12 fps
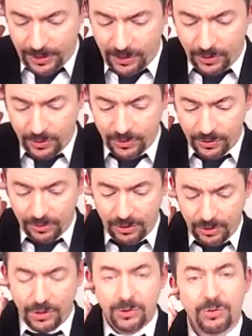You know, there's the
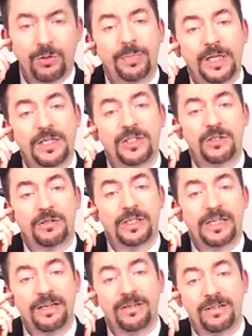usual bluster in
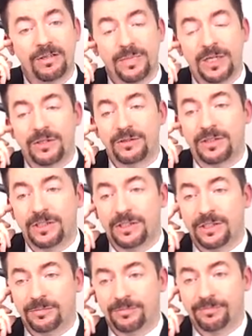here about
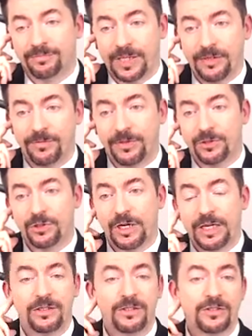
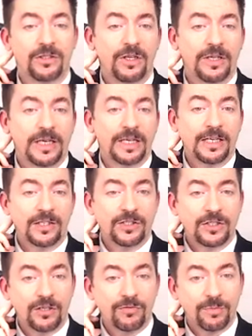infiltrators and all that kind of
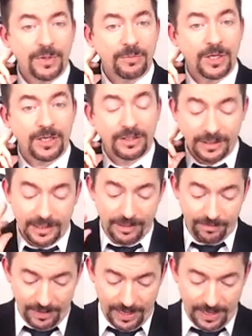stuff, but I'm going to
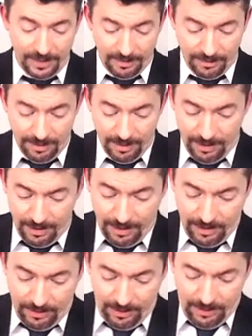leave that
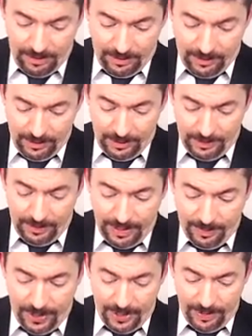
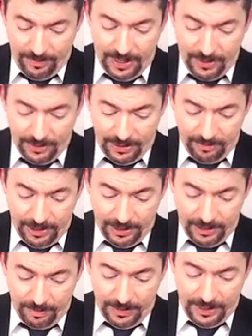that part of it out and get right
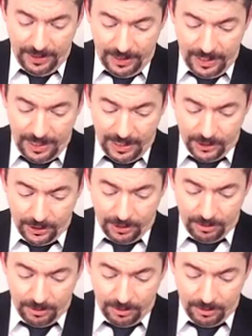to the meat of the action.